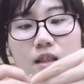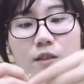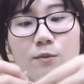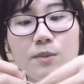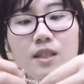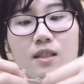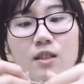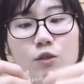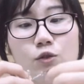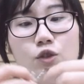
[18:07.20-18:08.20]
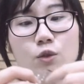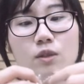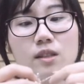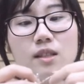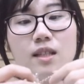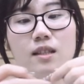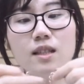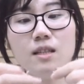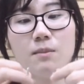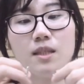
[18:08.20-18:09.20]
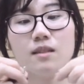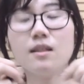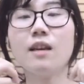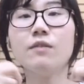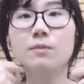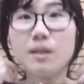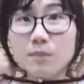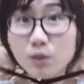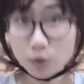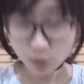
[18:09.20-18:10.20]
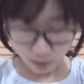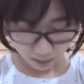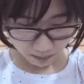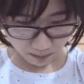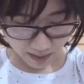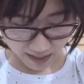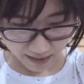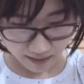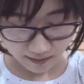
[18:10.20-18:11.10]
I've been into chokers lately, but I haven't been able to buy